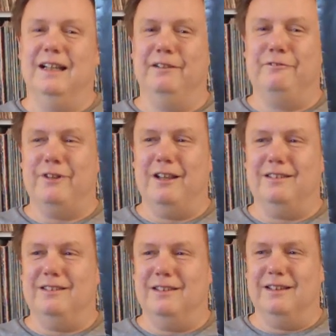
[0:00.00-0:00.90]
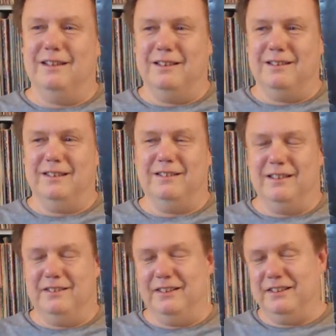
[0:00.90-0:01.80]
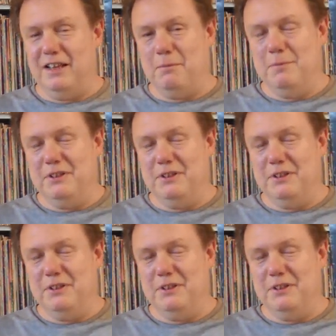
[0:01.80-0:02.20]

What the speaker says: If that 666 album